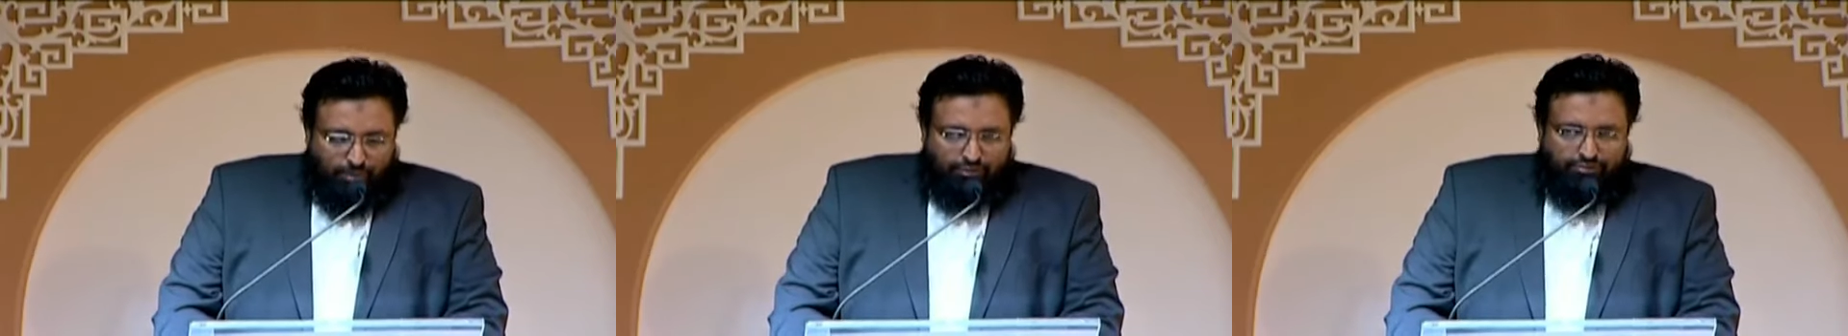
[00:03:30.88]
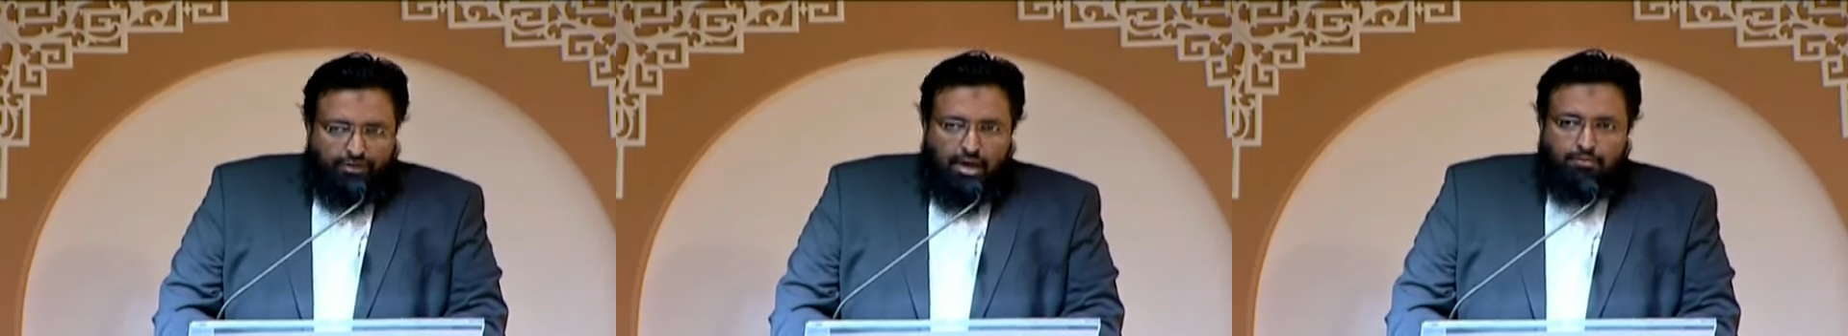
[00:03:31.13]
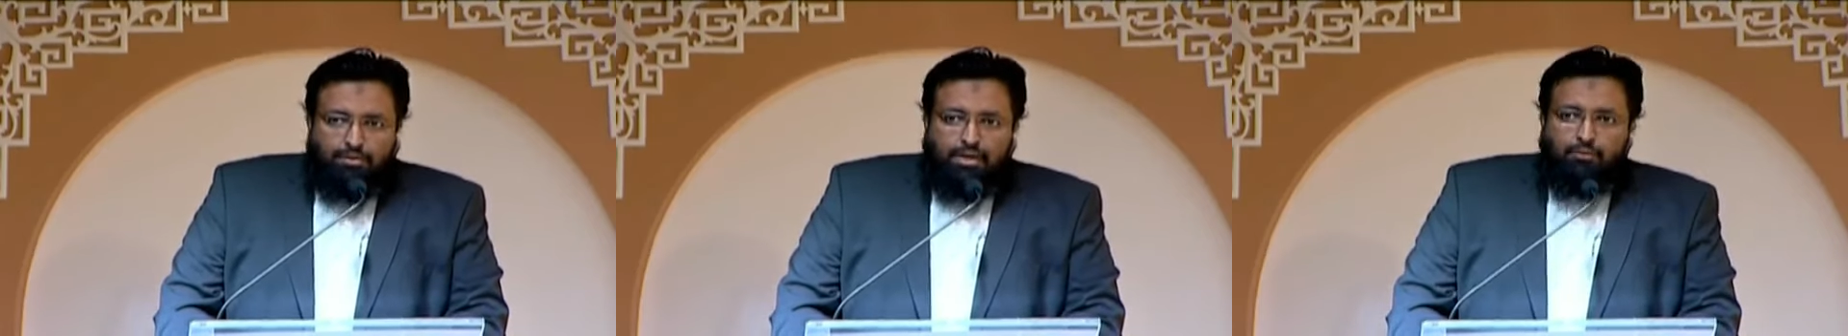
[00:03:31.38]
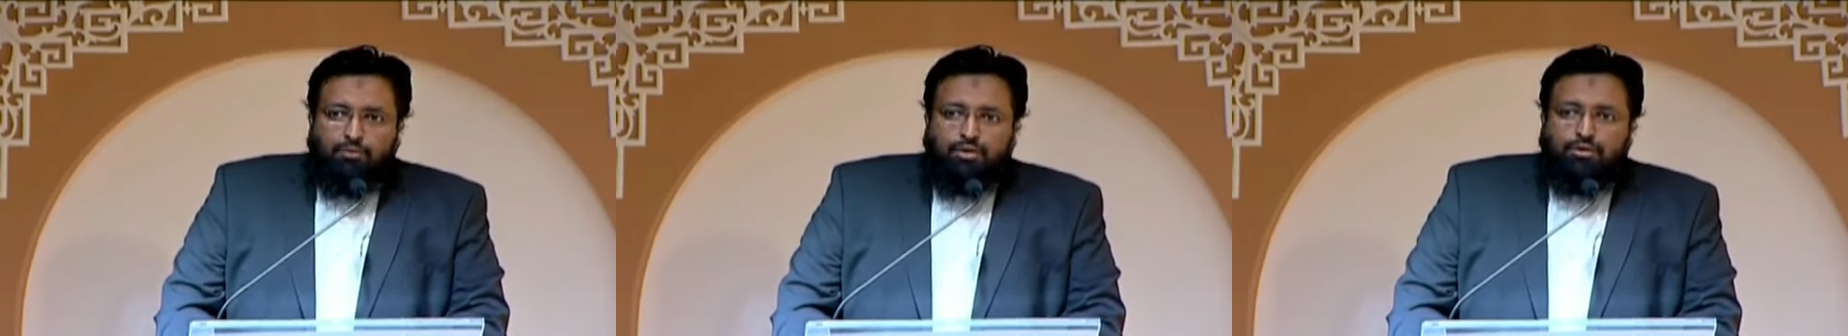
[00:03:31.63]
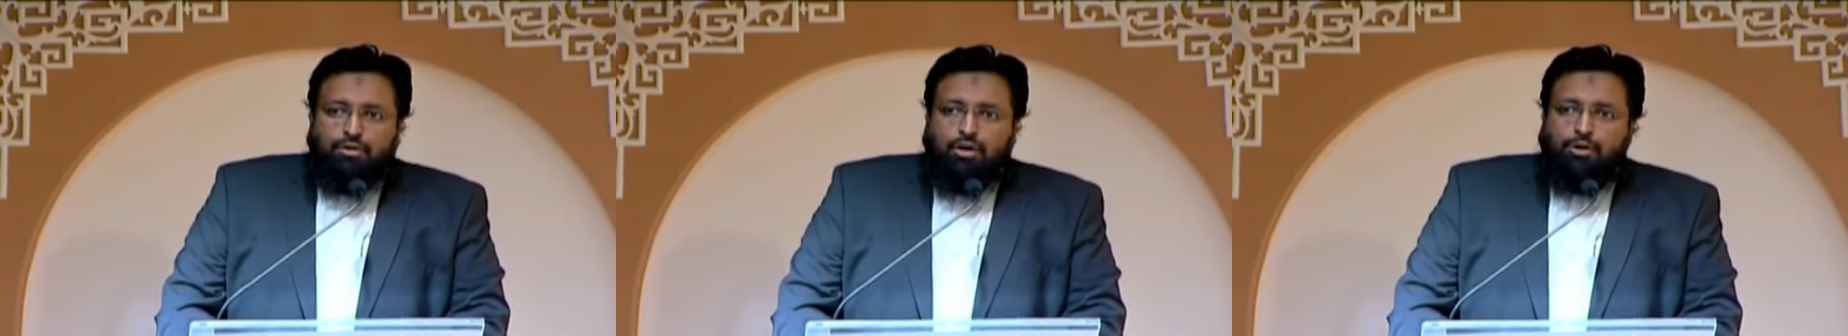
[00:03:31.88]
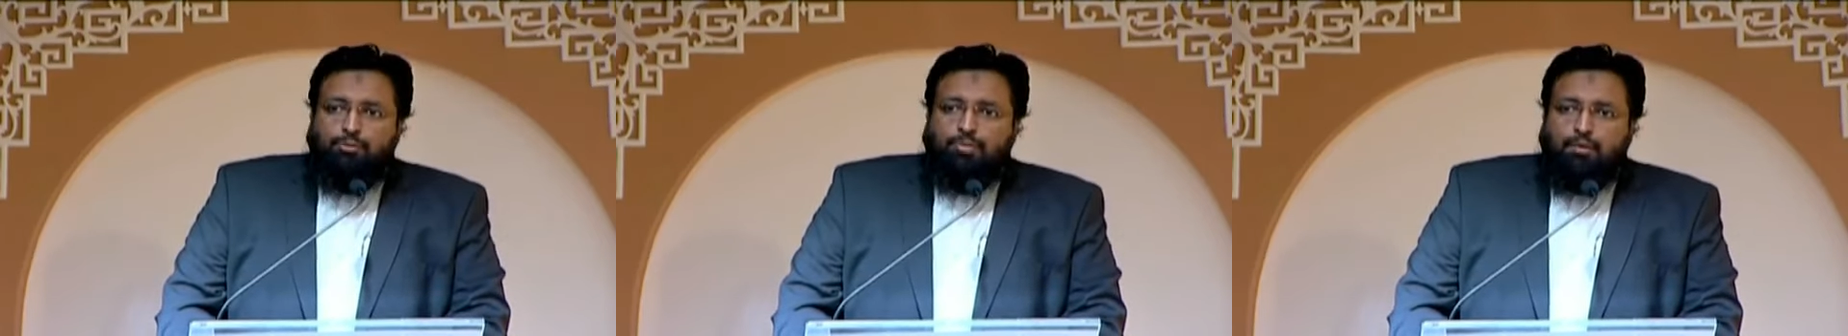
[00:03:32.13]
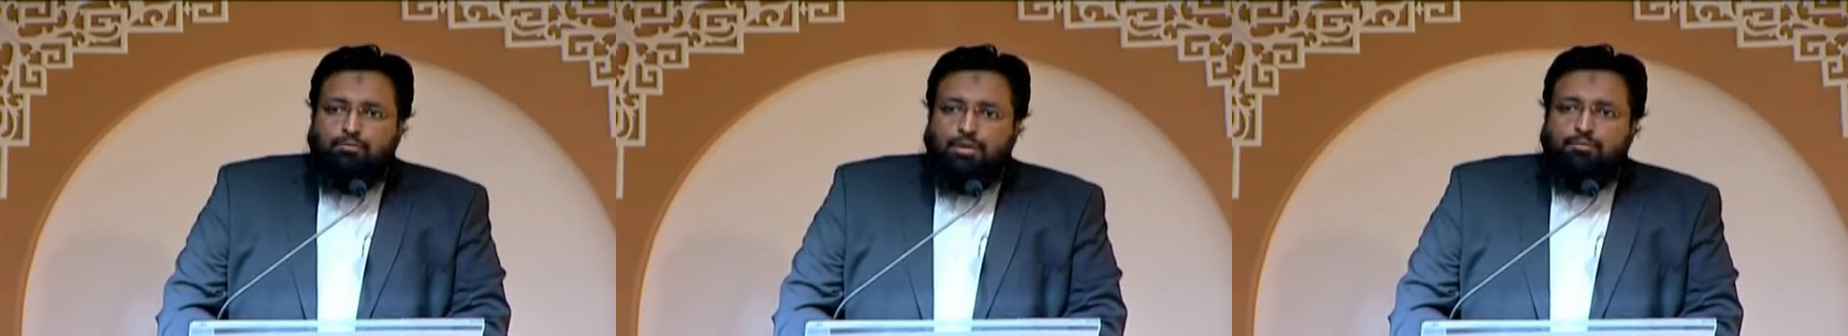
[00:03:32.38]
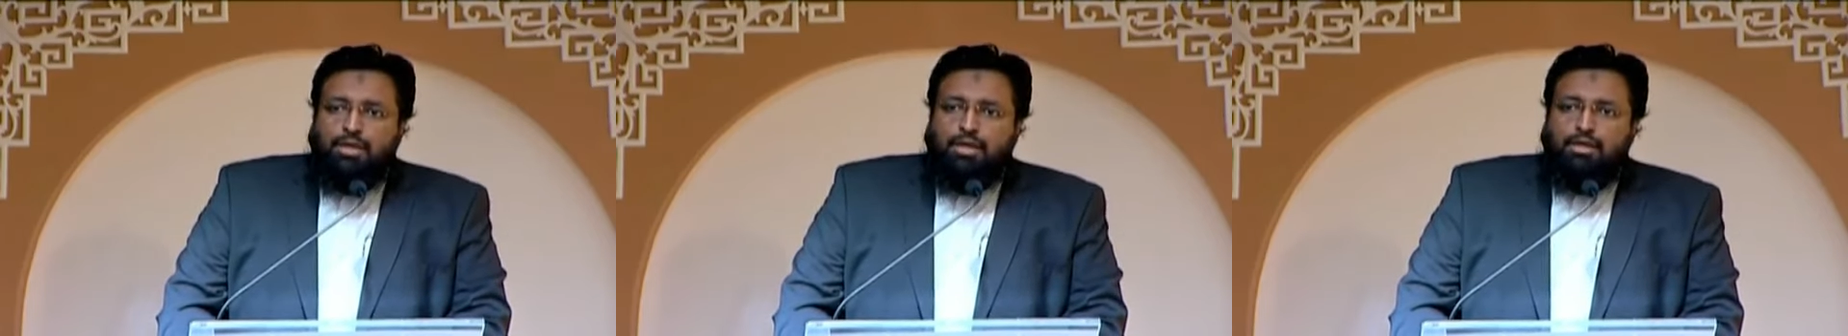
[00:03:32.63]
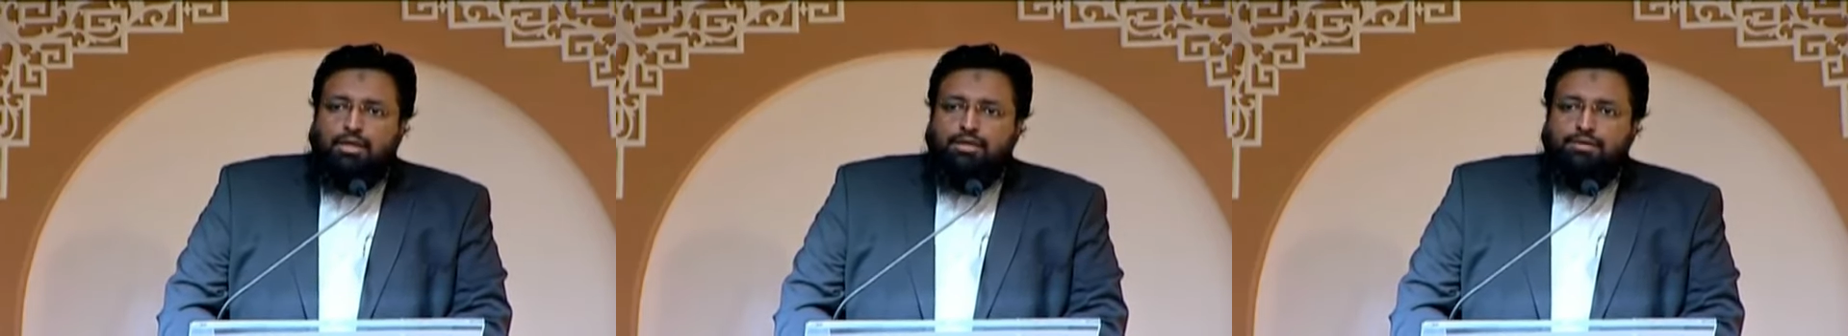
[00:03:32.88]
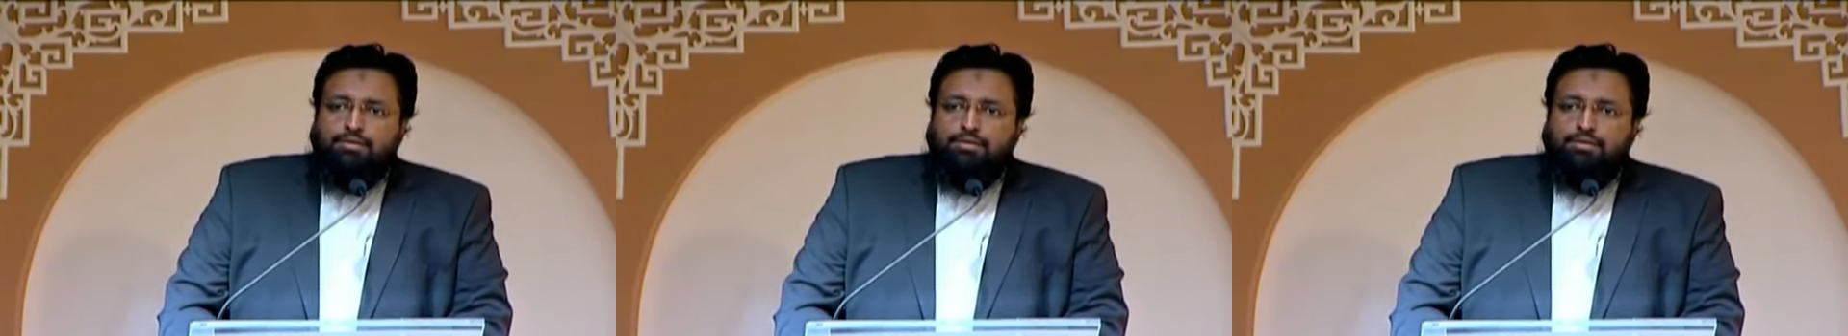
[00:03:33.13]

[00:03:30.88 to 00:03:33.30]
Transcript: My family will not remember me.